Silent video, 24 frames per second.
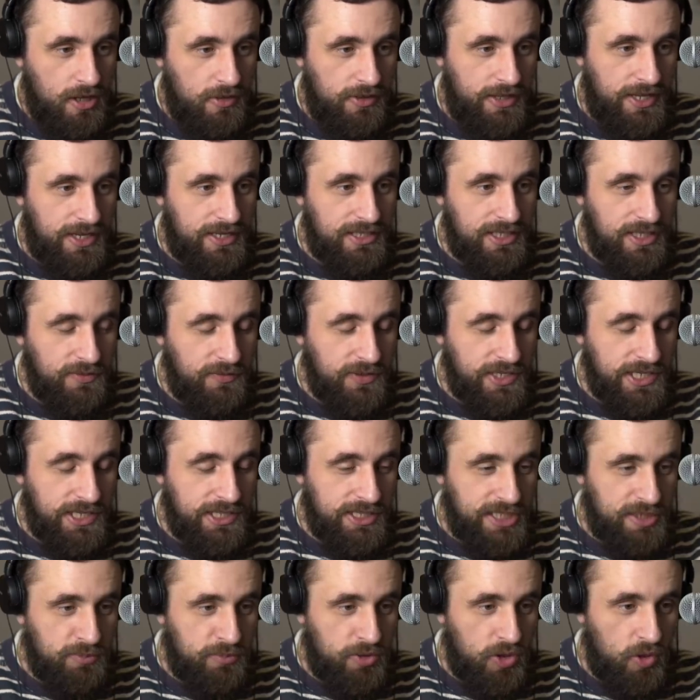than living in a
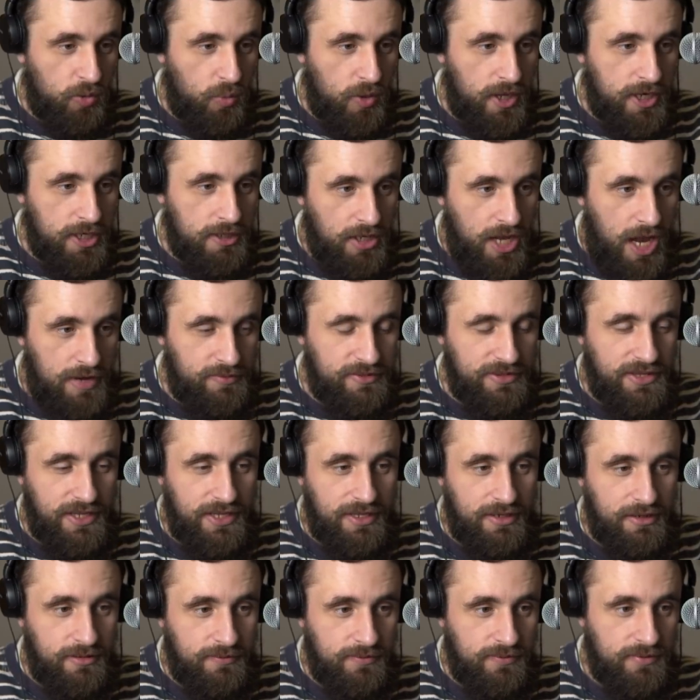liberal one, other
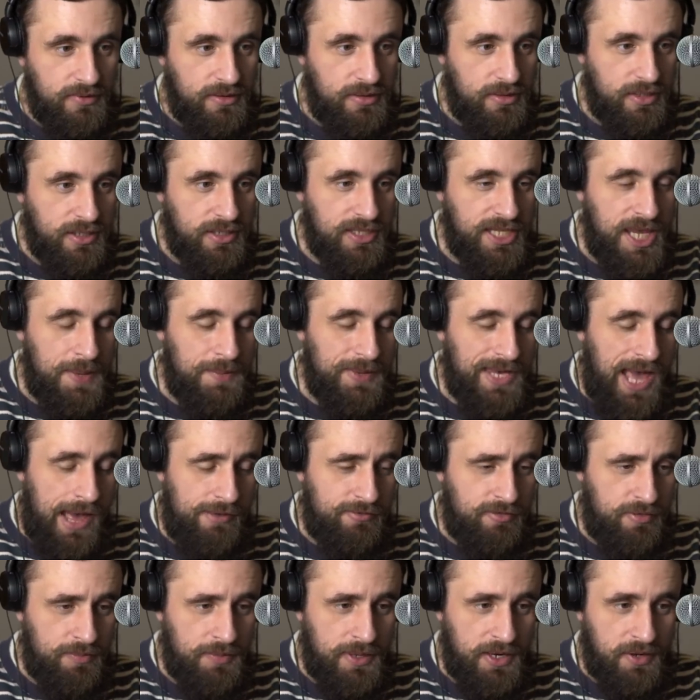than the keeping up
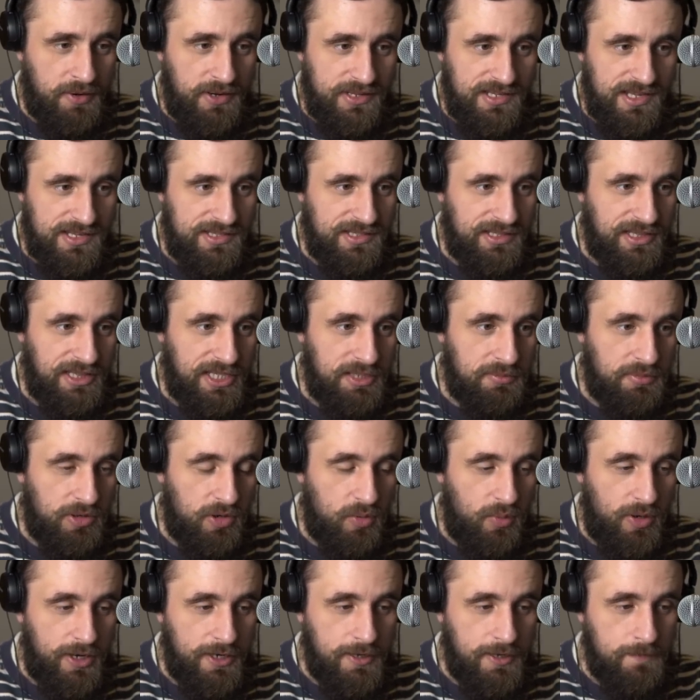of appearances in the liberal
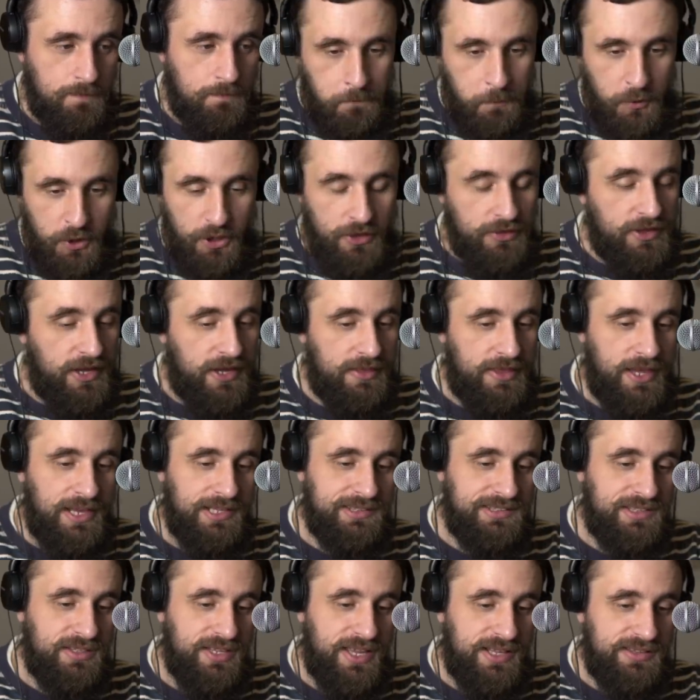one. You know, they
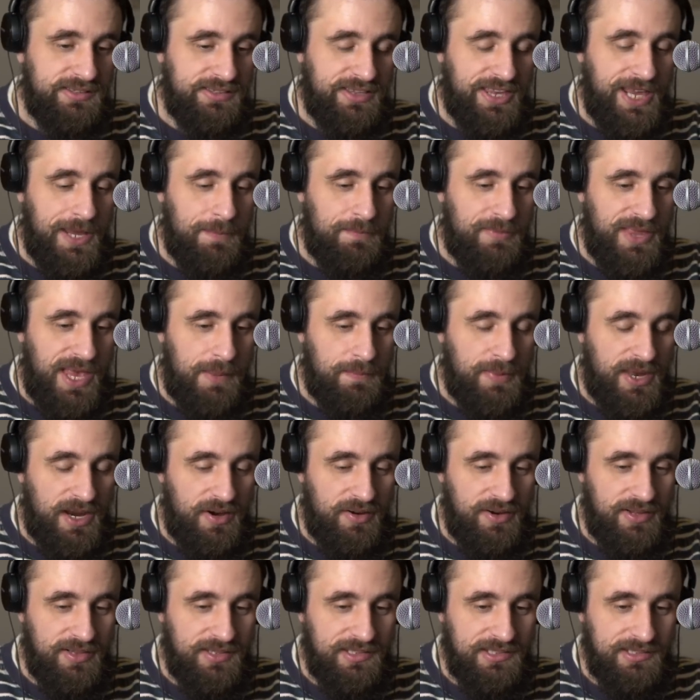still get to keep their
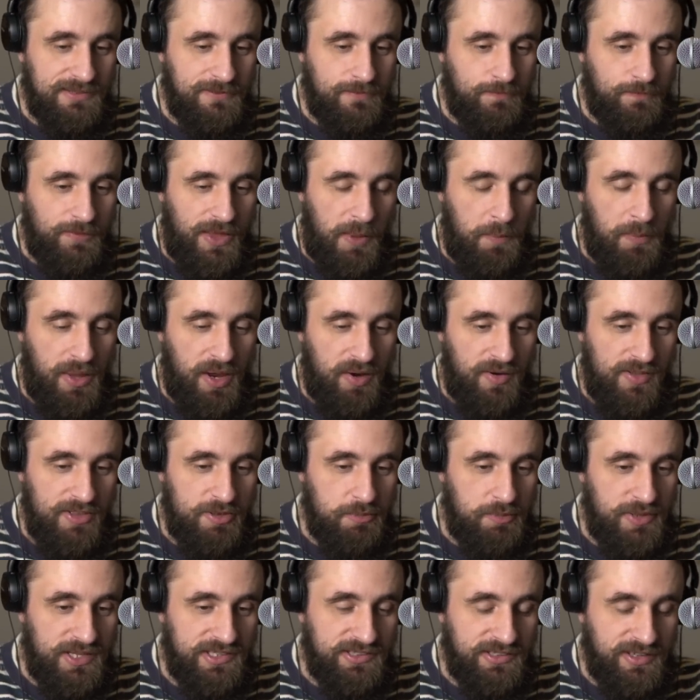parents'
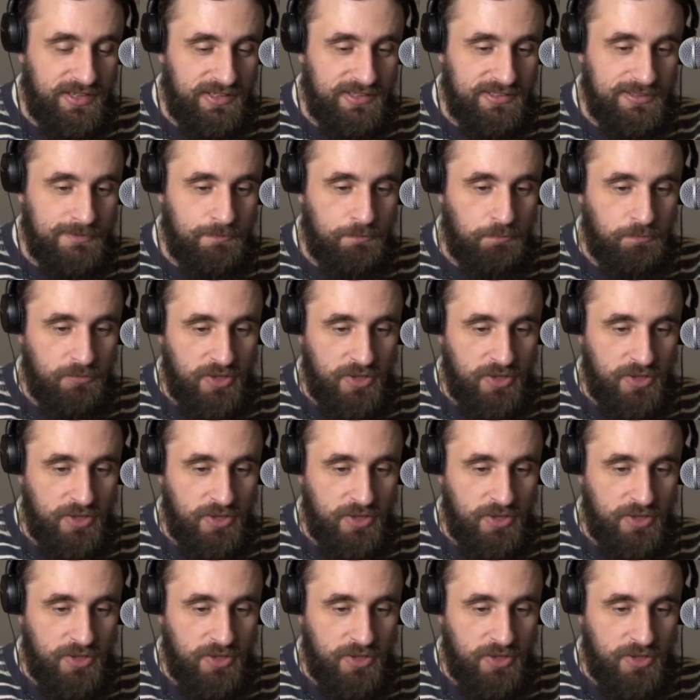business.